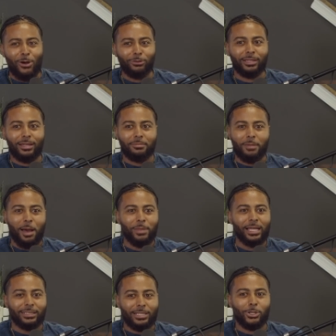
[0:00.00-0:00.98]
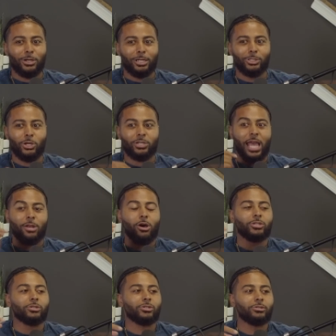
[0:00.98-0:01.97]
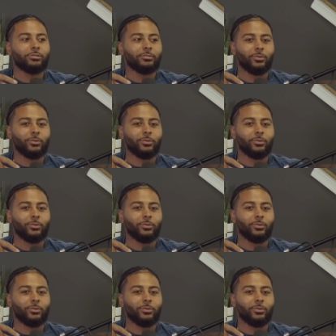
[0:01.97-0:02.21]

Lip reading: wrote them. I'm like, these are good jokes. And also too,